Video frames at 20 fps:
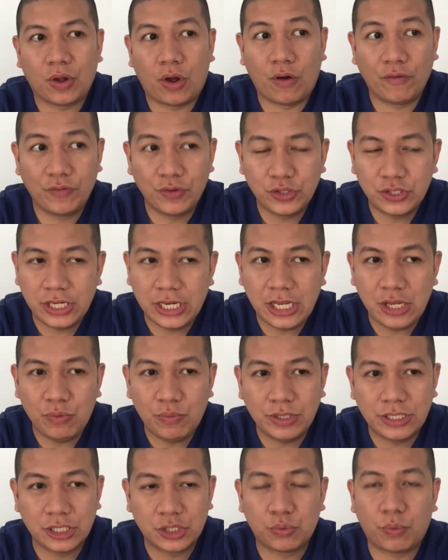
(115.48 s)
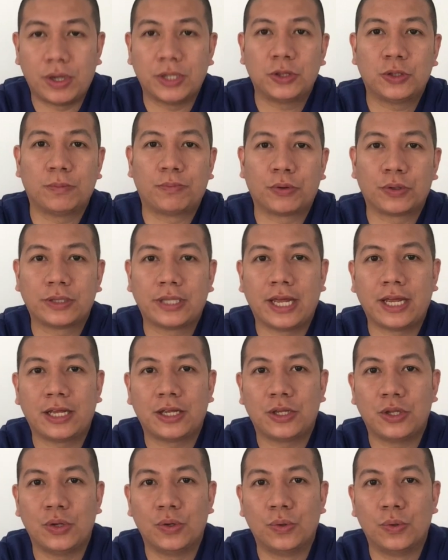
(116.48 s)
obviously, we just want to
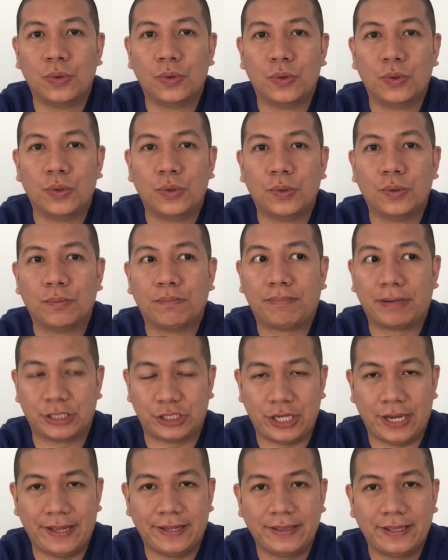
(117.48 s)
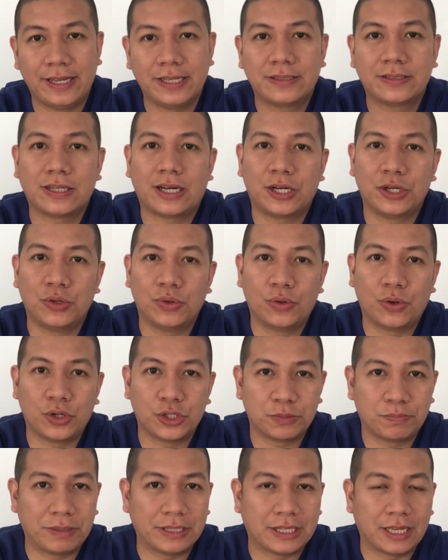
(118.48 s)
protect yung pasyente tsaka yung
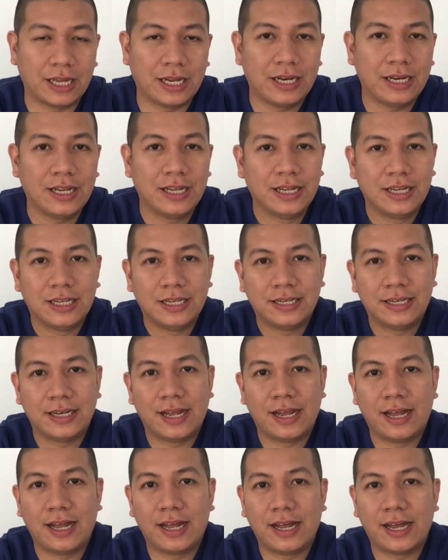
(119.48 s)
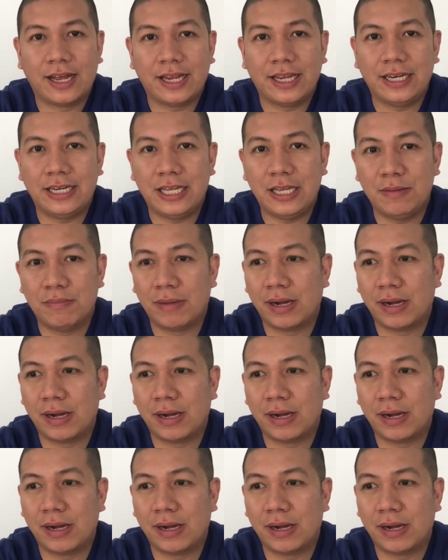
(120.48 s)
hospital na hindi